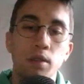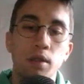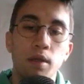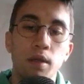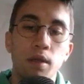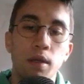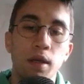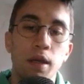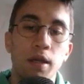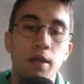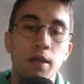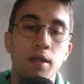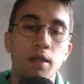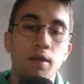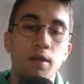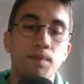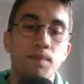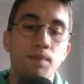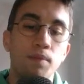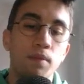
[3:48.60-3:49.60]
and
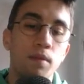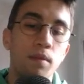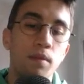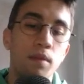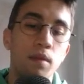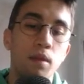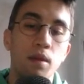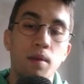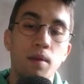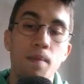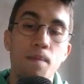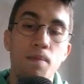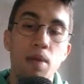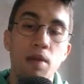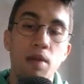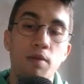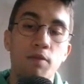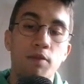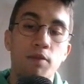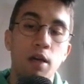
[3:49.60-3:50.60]

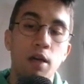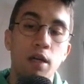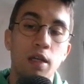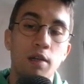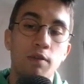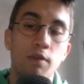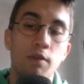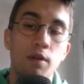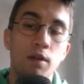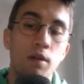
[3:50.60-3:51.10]
b5